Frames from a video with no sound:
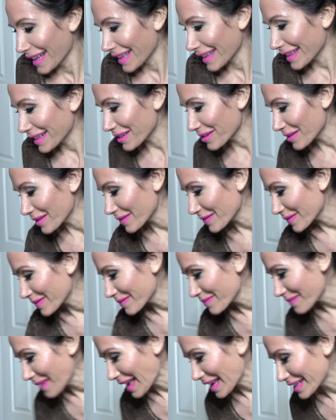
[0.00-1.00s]
little
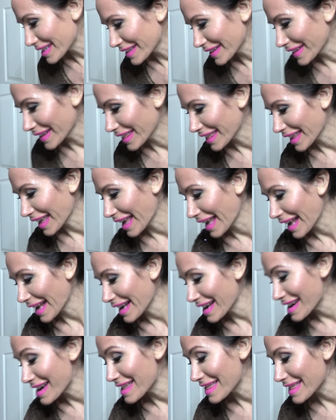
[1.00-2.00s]
mantle thing
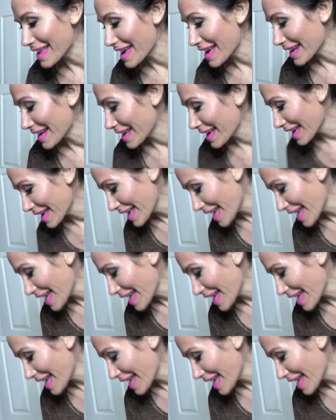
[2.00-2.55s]
and then